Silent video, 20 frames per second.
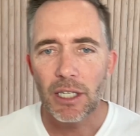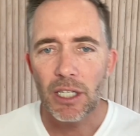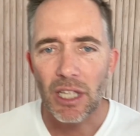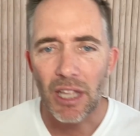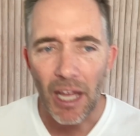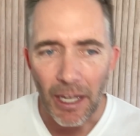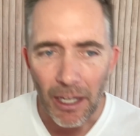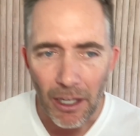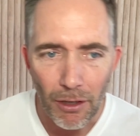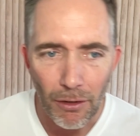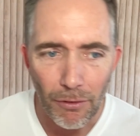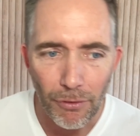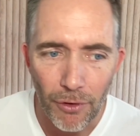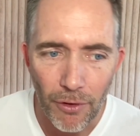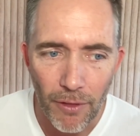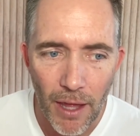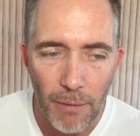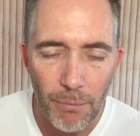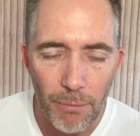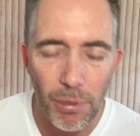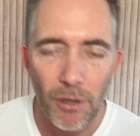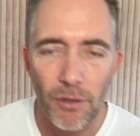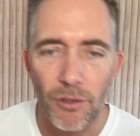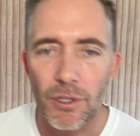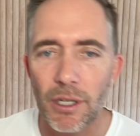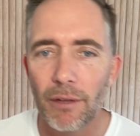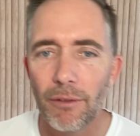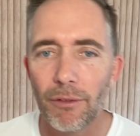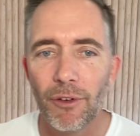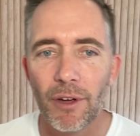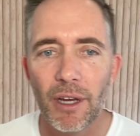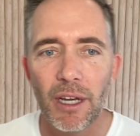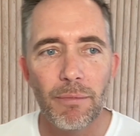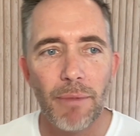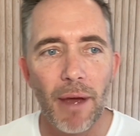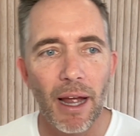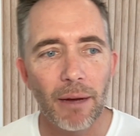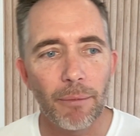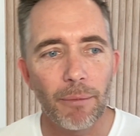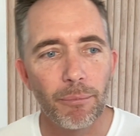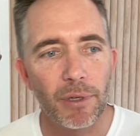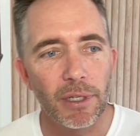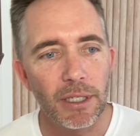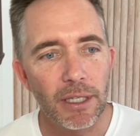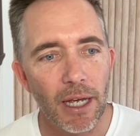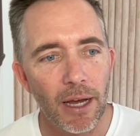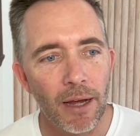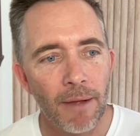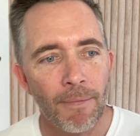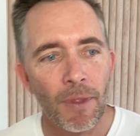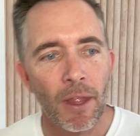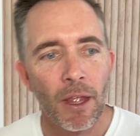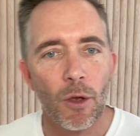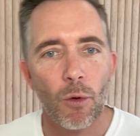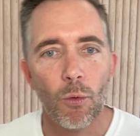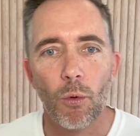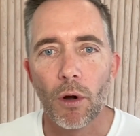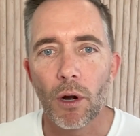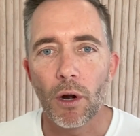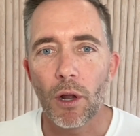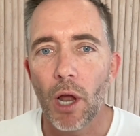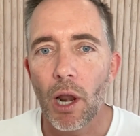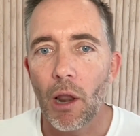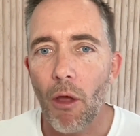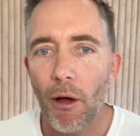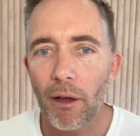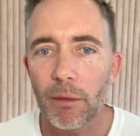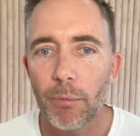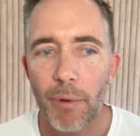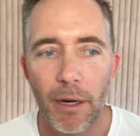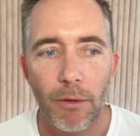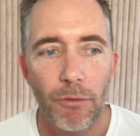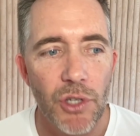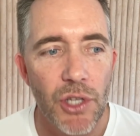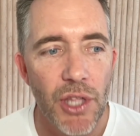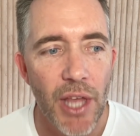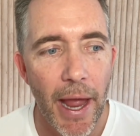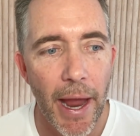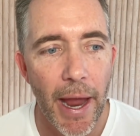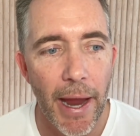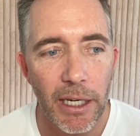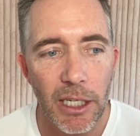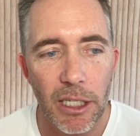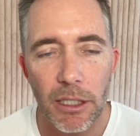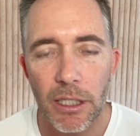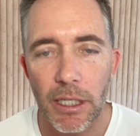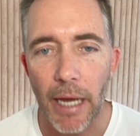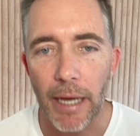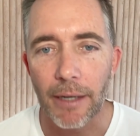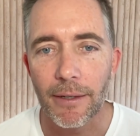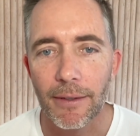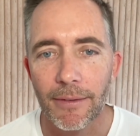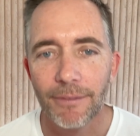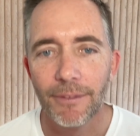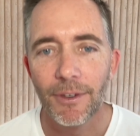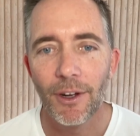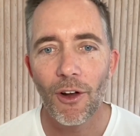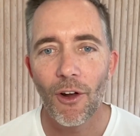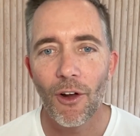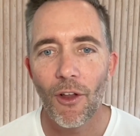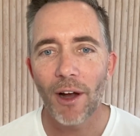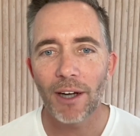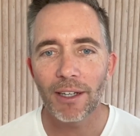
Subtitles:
thank you for that positive feedback. But what I liked, Ben, was the HEX debt. I like